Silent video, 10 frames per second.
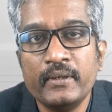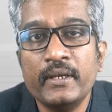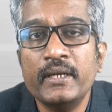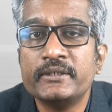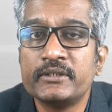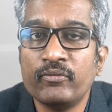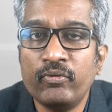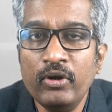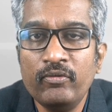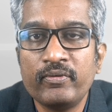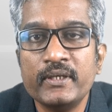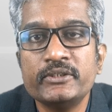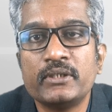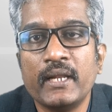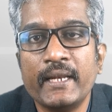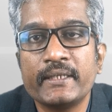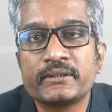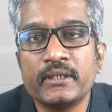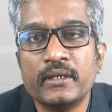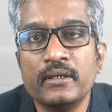It's a full-fledged Linux
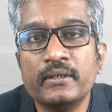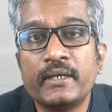kernel